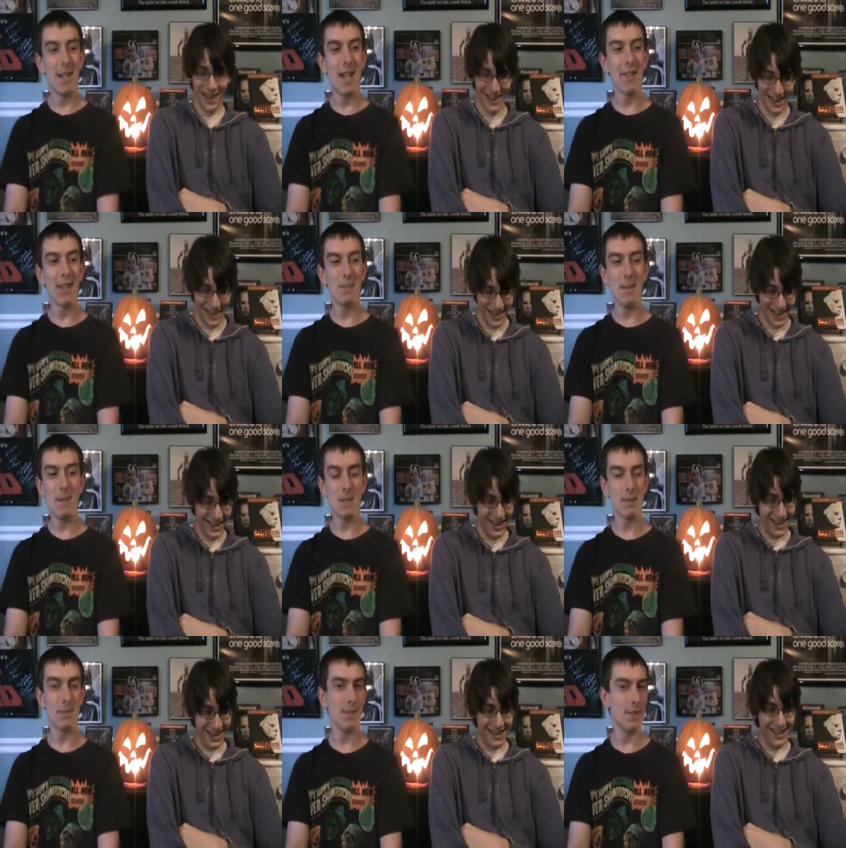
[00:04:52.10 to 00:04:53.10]
Speaker 1: but have like maybe
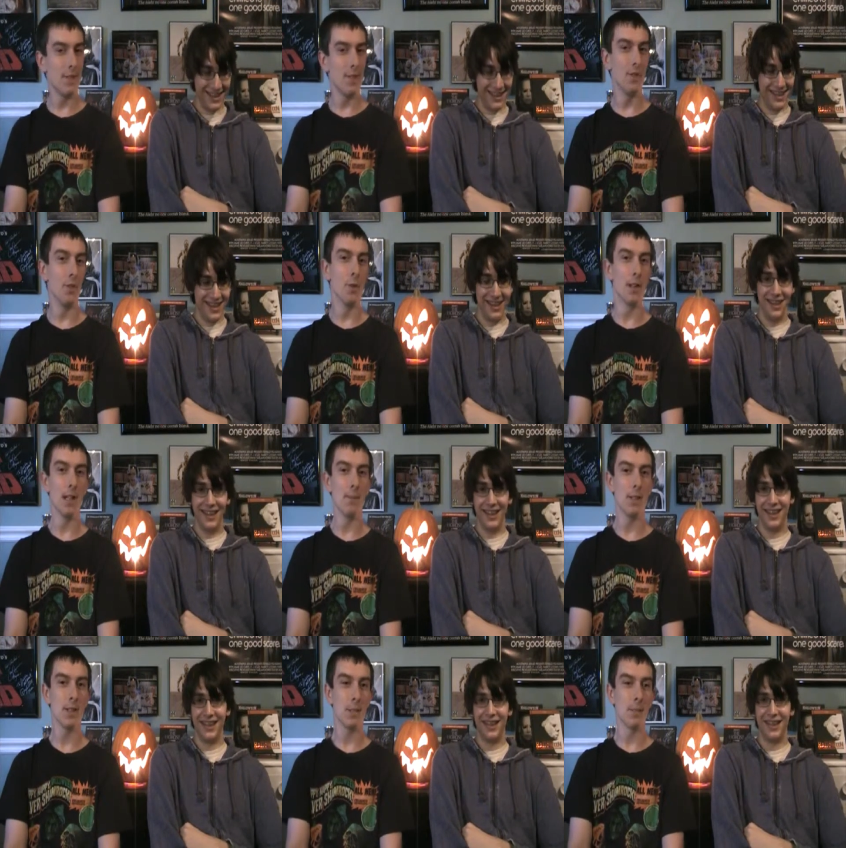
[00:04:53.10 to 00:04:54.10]
somebody's interviewing him or
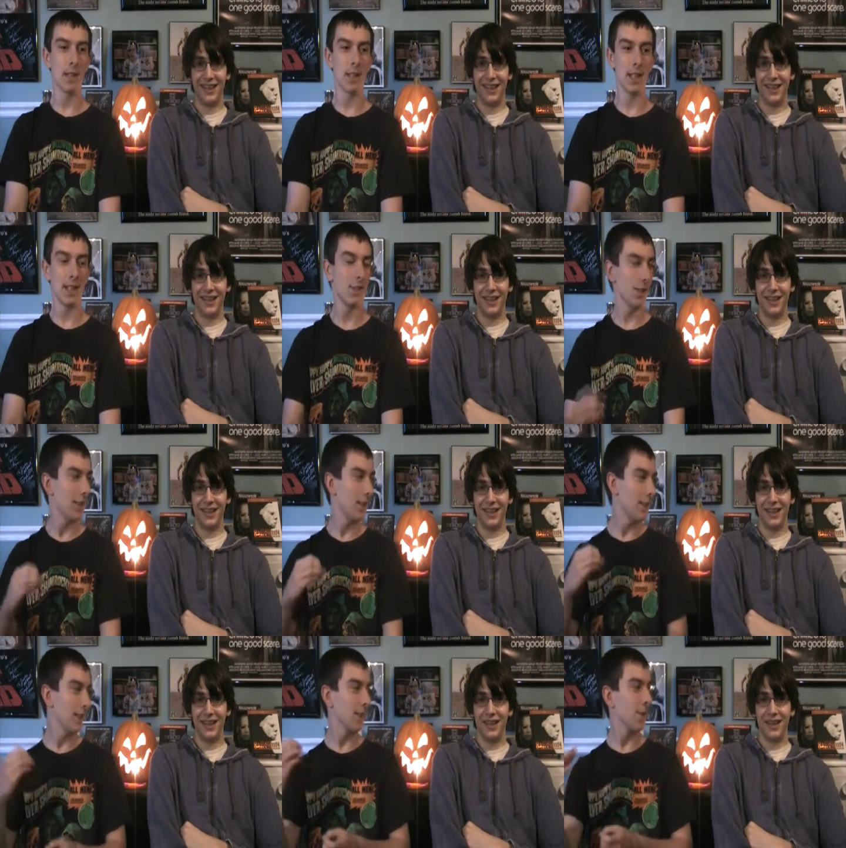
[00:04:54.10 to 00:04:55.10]
something, and then he starts
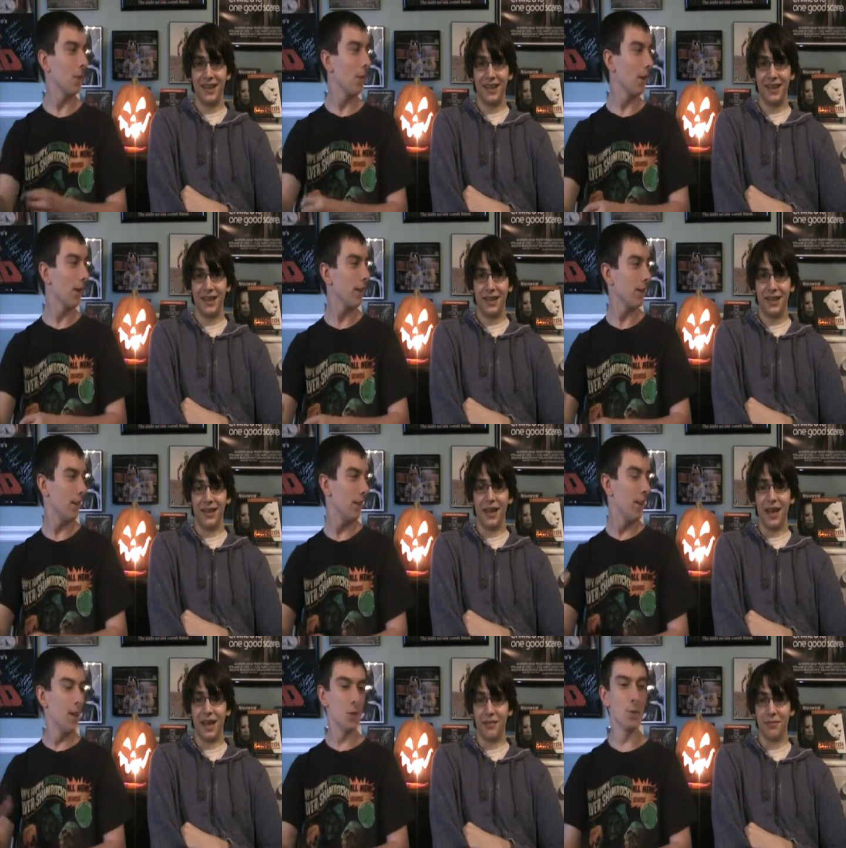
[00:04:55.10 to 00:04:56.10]
telling a story.
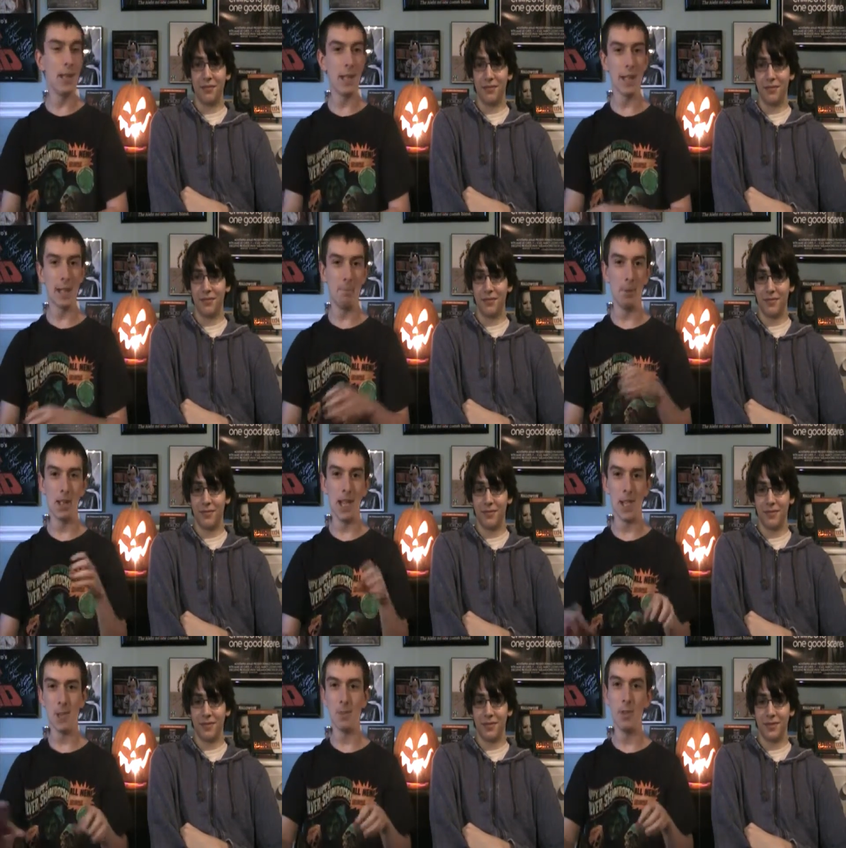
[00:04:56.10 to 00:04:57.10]
Yeah. So he can like bookend
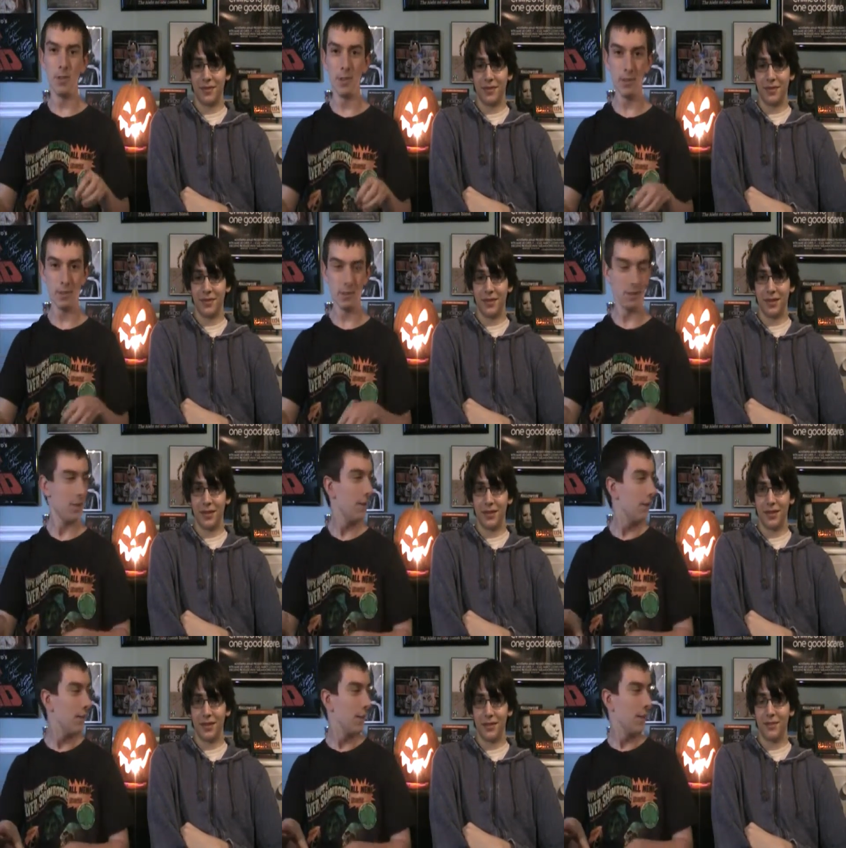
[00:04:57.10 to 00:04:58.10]
the movie
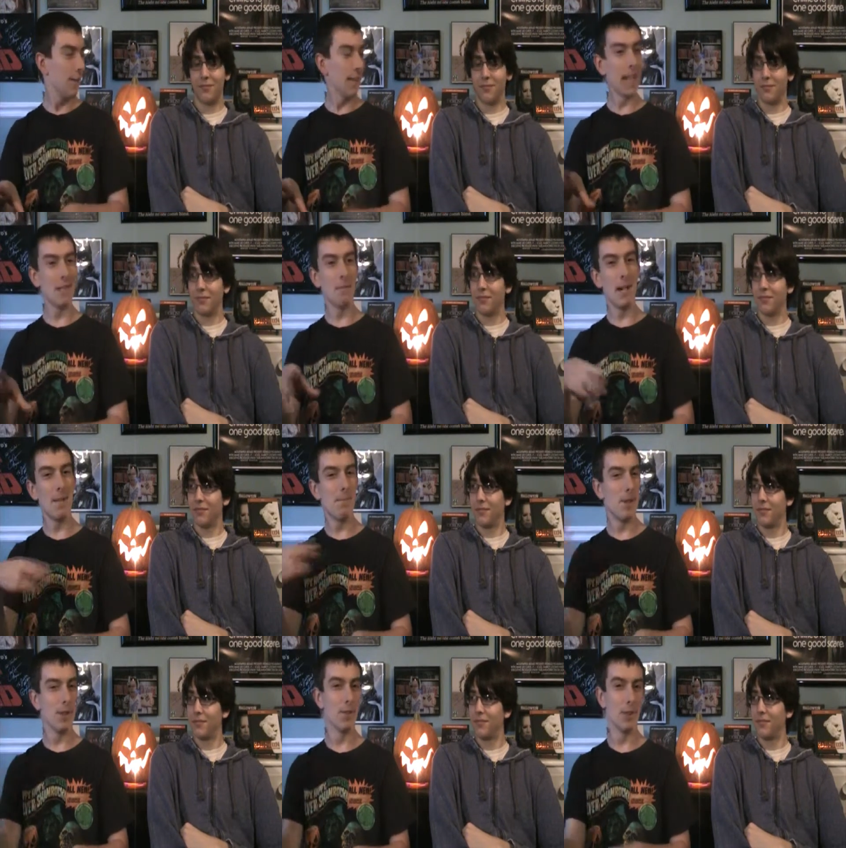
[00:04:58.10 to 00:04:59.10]
that's my
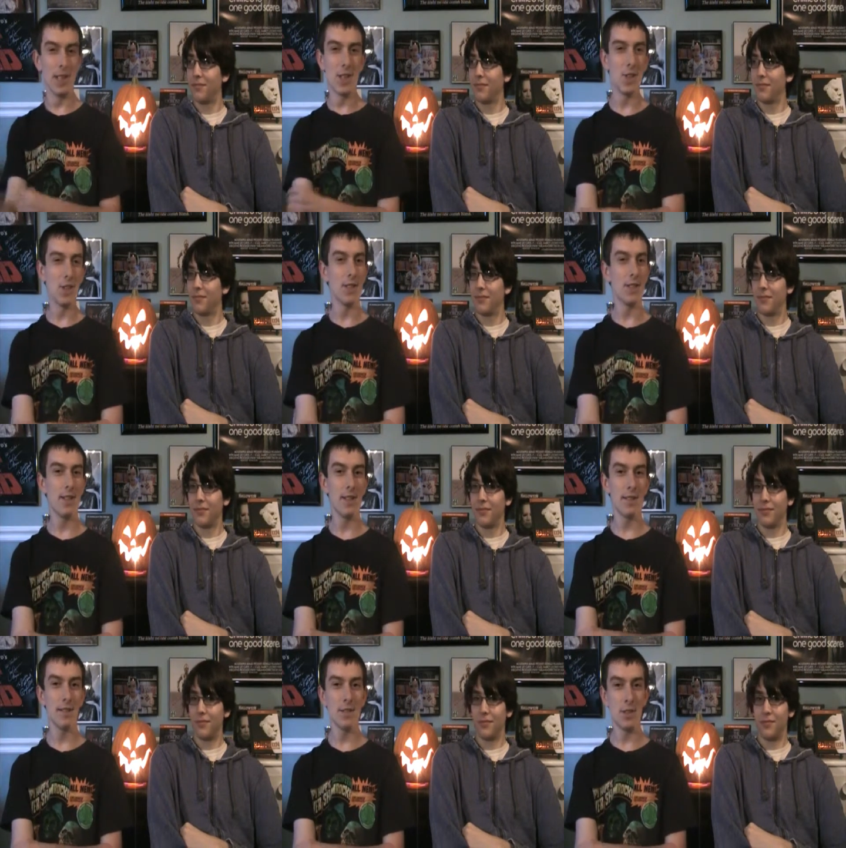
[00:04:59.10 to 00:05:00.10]
opinion of what they should have
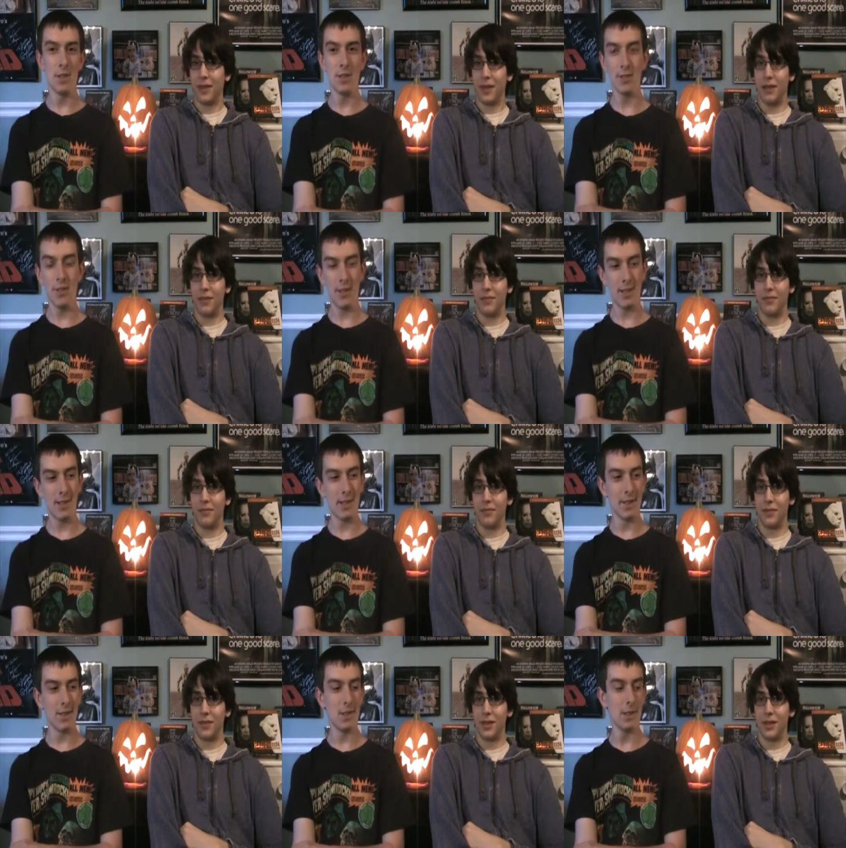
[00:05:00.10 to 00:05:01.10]
done. So you still get
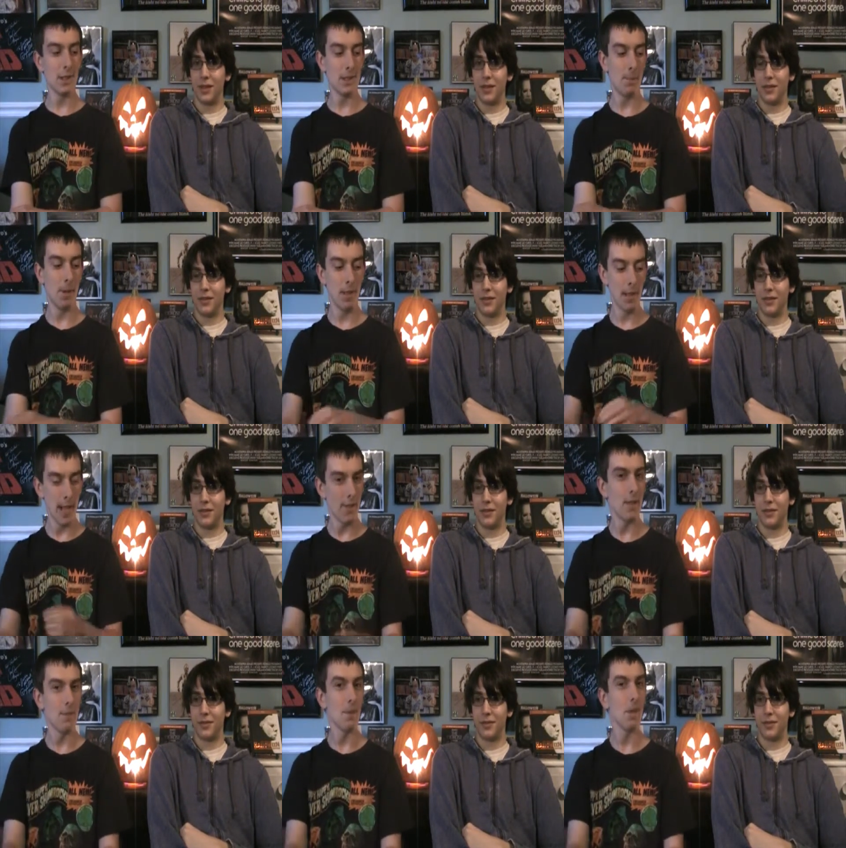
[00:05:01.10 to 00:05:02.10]
you still get to put in
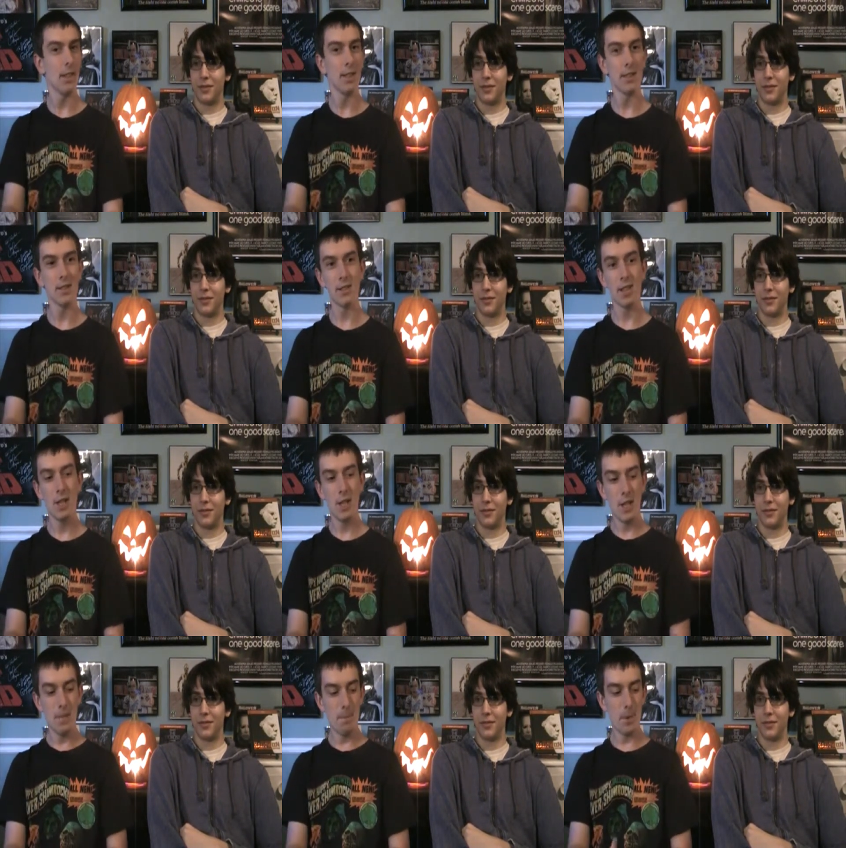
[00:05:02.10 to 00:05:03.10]
Anthony Perkins,
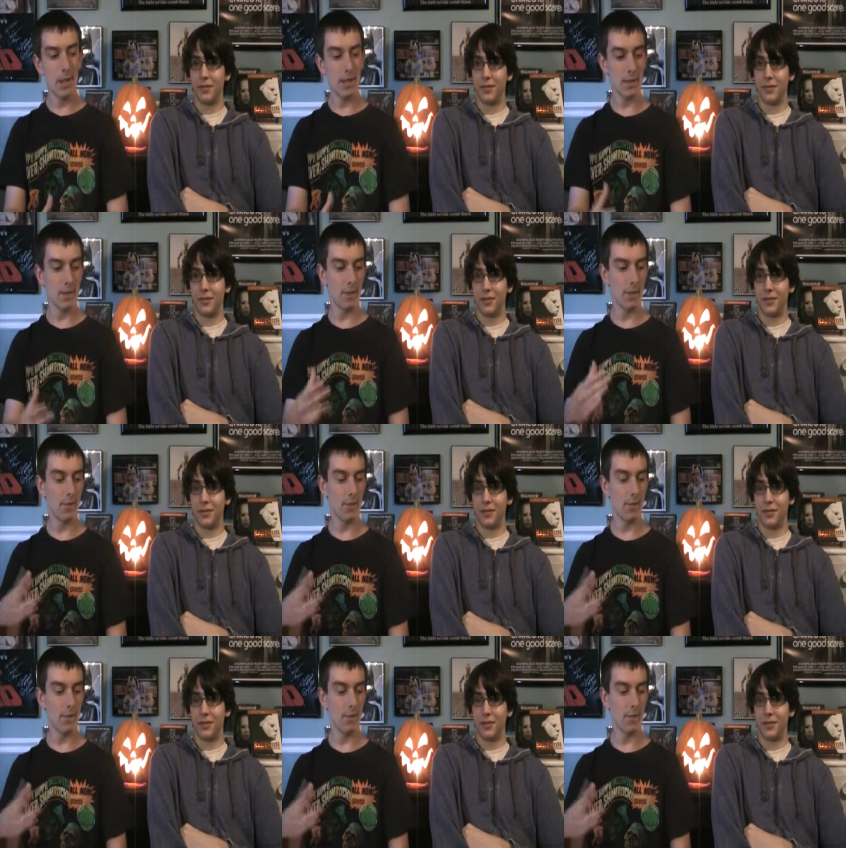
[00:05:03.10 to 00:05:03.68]
but you get to